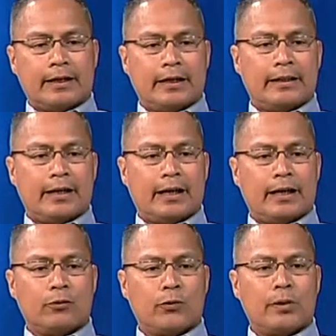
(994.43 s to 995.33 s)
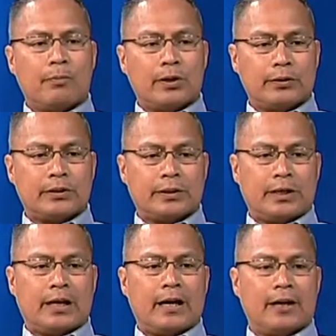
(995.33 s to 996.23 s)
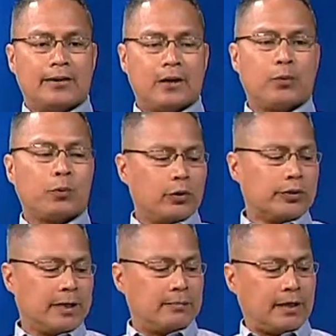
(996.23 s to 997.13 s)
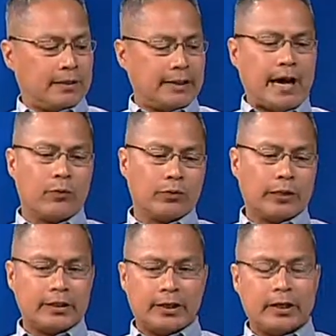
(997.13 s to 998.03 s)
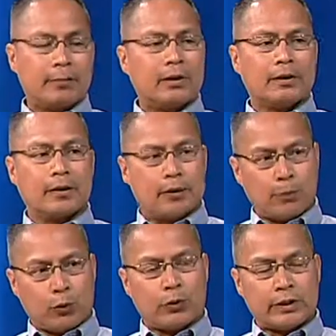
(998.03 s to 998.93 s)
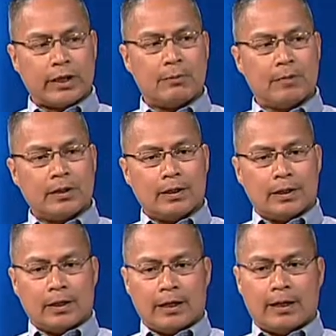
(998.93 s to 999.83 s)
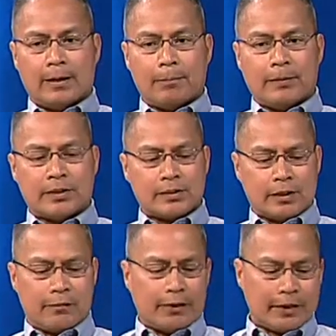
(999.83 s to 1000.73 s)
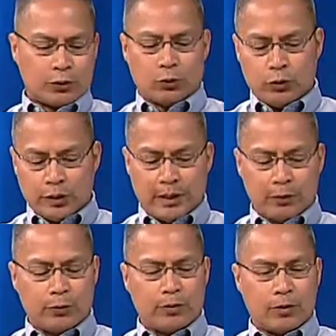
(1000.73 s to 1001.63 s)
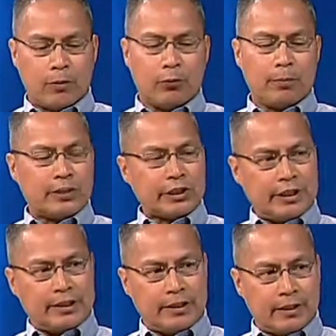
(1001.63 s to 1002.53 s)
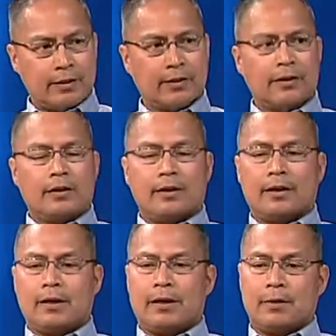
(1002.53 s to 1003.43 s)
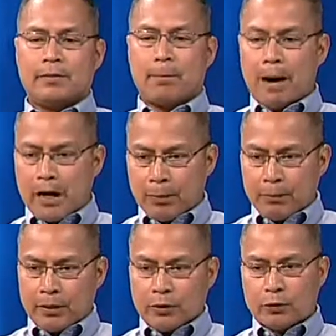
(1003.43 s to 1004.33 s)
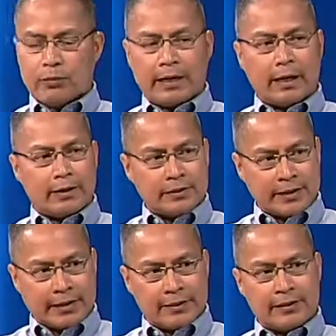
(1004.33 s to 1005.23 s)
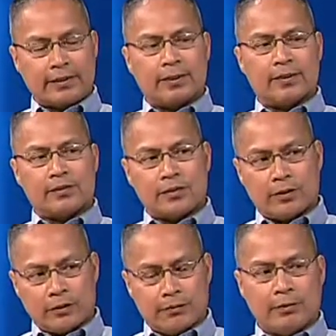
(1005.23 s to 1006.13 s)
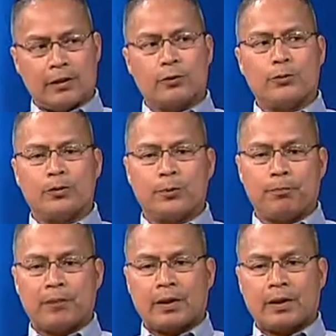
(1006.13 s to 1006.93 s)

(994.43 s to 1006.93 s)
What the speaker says: And then we built another prototype, not that one right there, but another prototype. Instead of an extruded aluminum, we machined it. The bottom part was made out of stainless steel instead of aluminum.